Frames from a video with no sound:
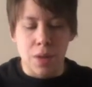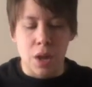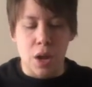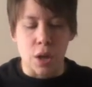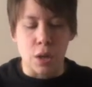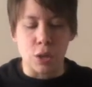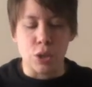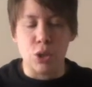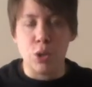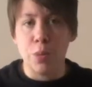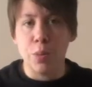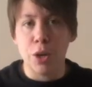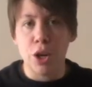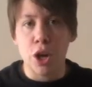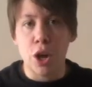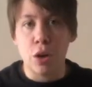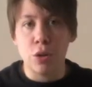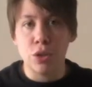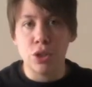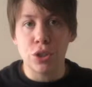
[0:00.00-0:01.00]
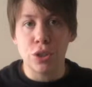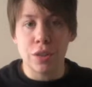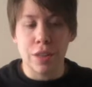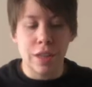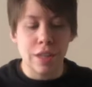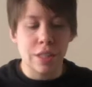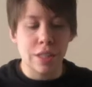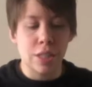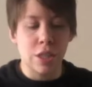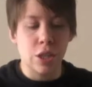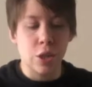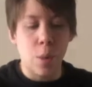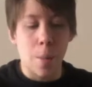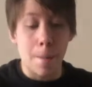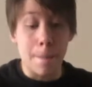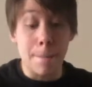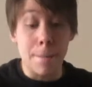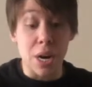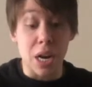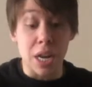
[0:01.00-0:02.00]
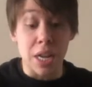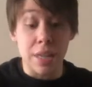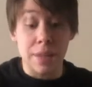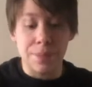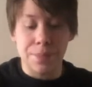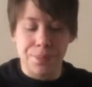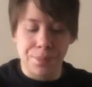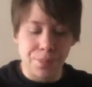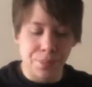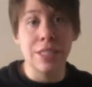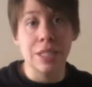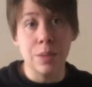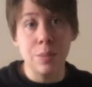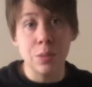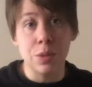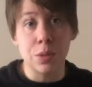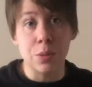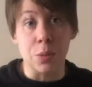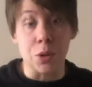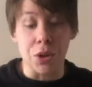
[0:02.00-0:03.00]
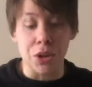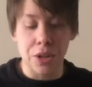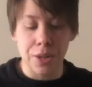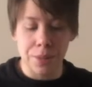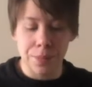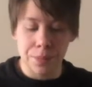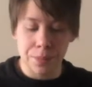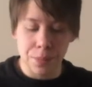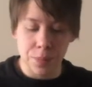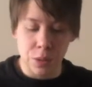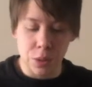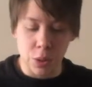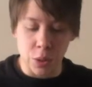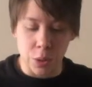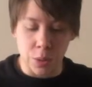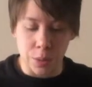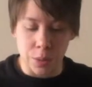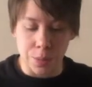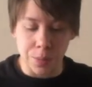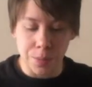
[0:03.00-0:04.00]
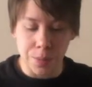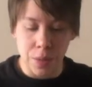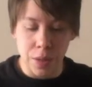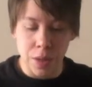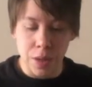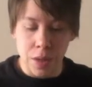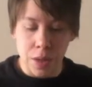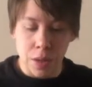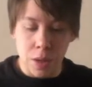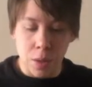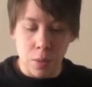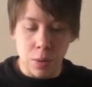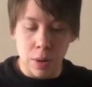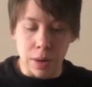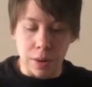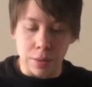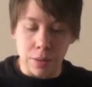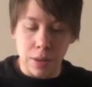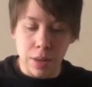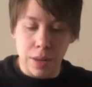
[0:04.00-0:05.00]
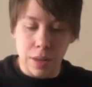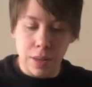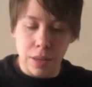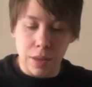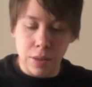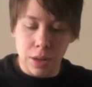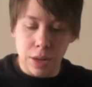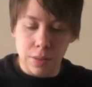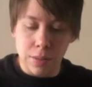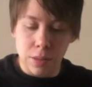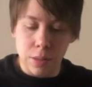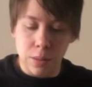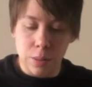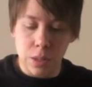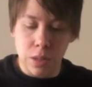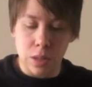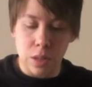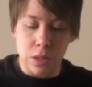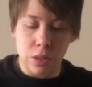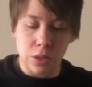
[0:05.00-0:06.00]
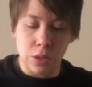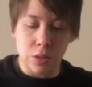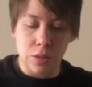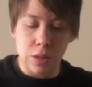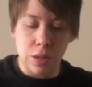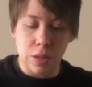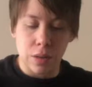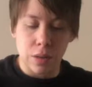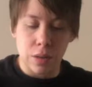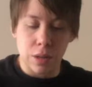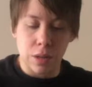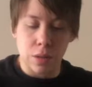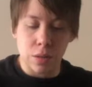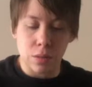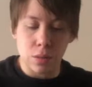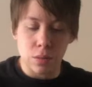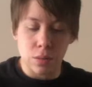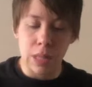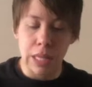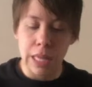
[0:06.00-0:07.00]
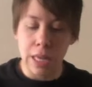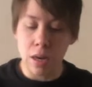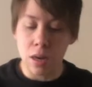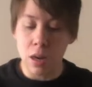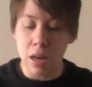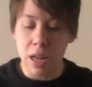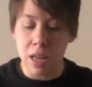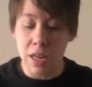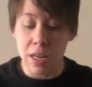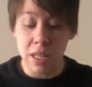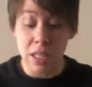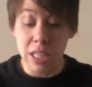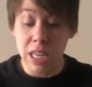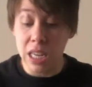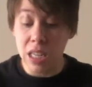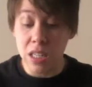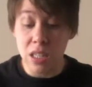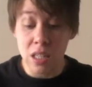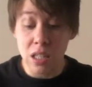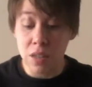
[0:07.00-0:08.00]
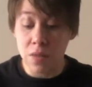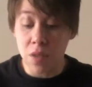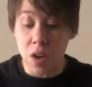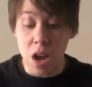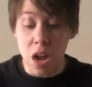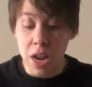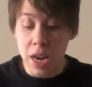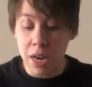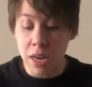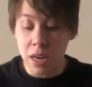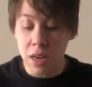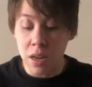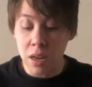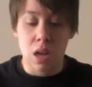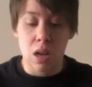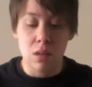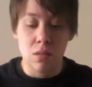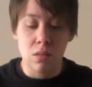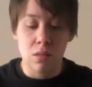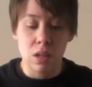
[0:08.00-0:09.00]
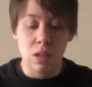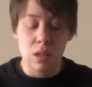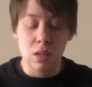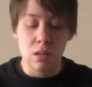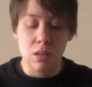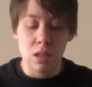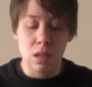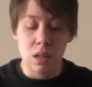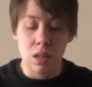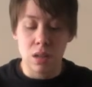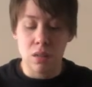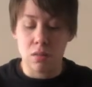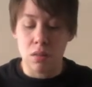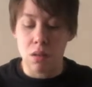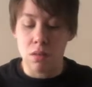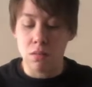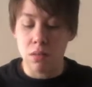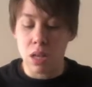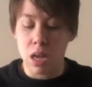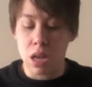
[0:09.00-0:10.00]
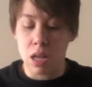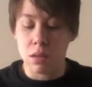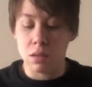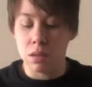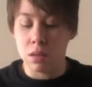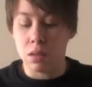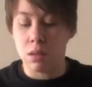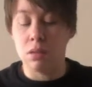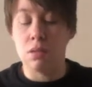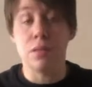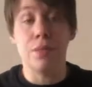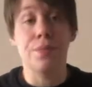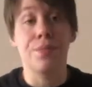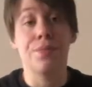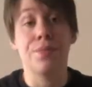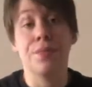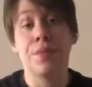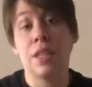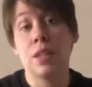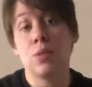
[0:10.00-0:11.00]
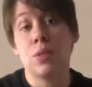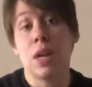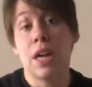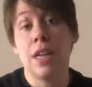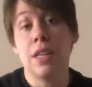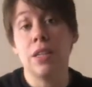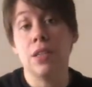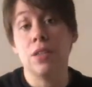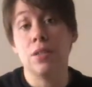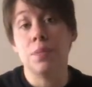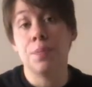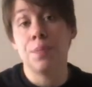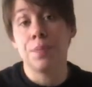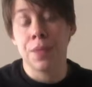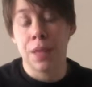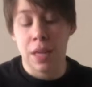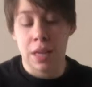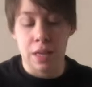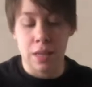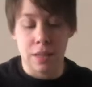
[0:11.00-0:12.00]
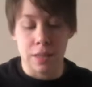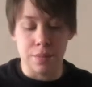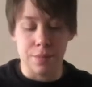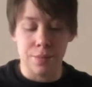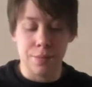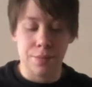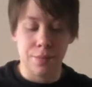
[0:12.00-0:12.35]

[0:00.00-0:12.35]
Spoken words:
a super kosher thing to do, but seems to work. So whatever. And then you have some cilantro that you can use later and it tastes fine. I don't think there's anything wrong with that. So that's what I do. And